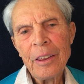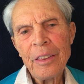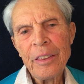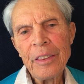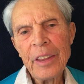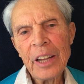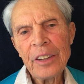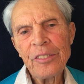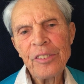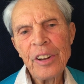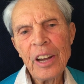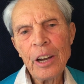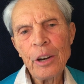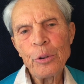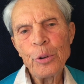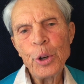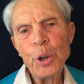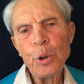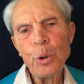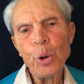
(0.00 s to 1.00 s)
That's
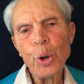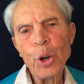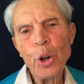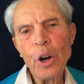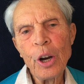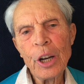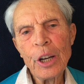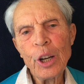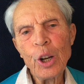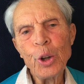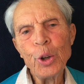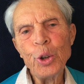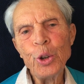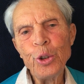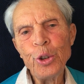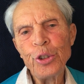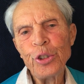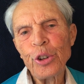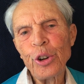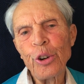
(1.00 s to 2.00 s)
how you and I
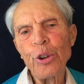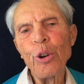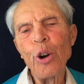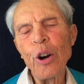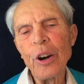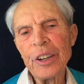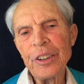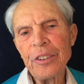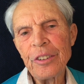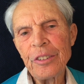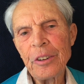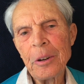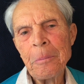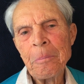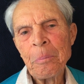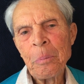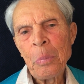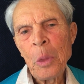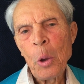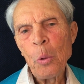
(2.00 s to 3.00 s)
lose Christ.
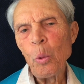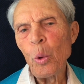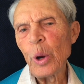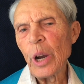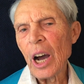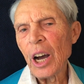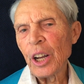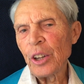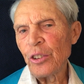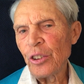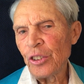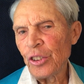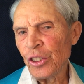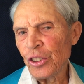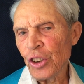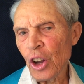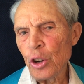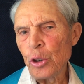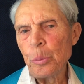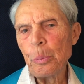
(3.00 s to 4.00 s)
We are
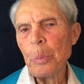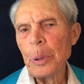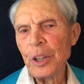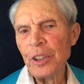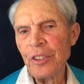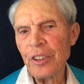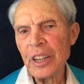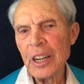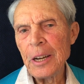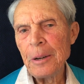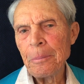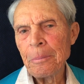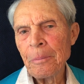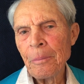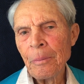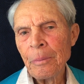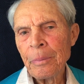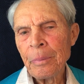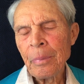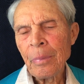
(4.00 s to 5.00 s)
so busy,
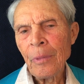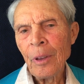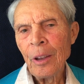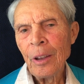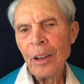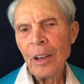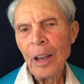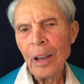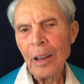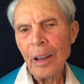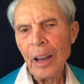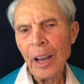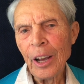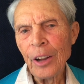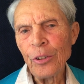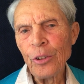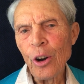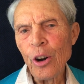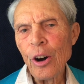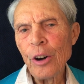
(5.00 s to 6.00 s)

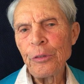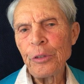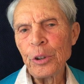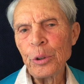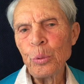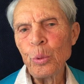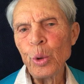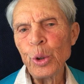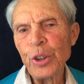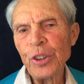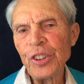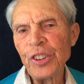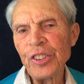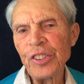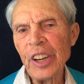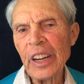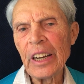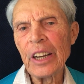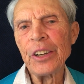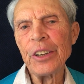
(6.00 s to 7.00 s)
and often with
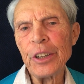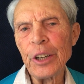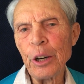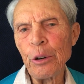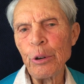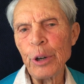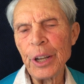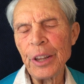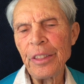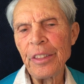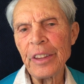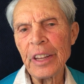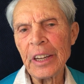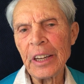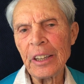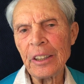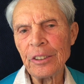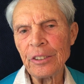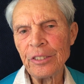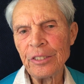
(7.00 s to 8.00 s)
secondary
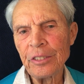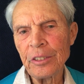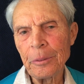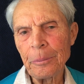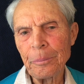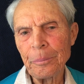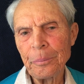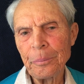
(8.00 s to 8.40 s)
things,